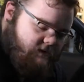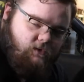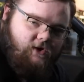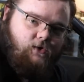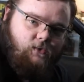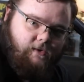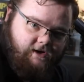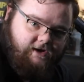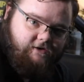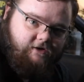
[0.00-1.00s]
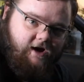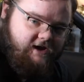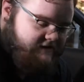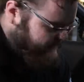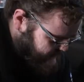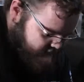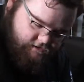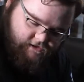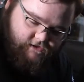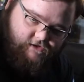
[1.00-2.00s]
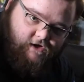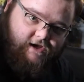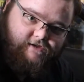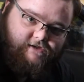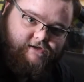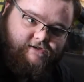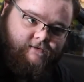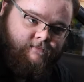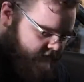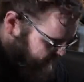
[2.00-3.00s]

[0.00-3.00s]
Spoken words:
will quickly degrade. This entire system